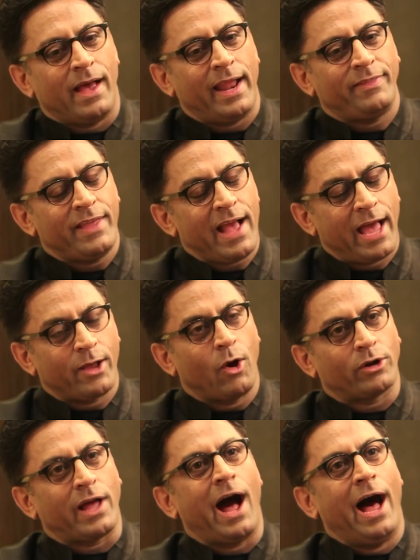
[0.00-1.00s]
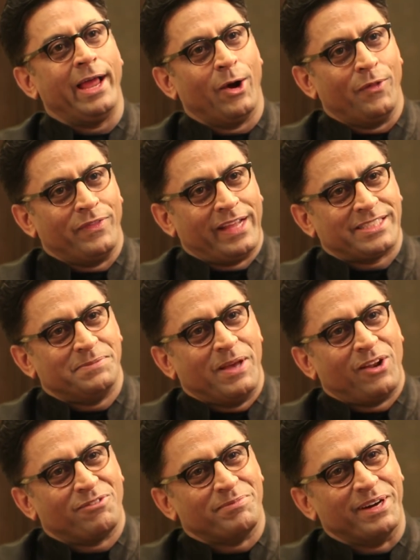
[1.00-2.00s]
and I think I got high on that
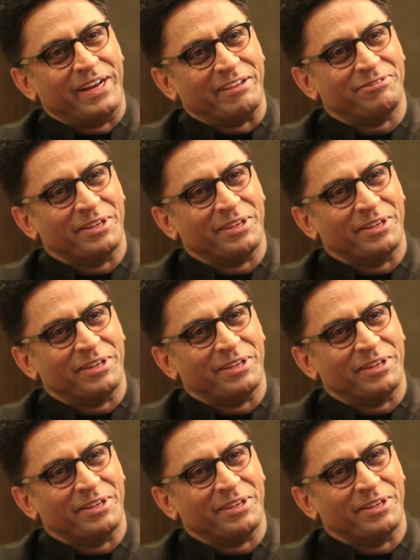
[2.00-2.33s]
smell of burning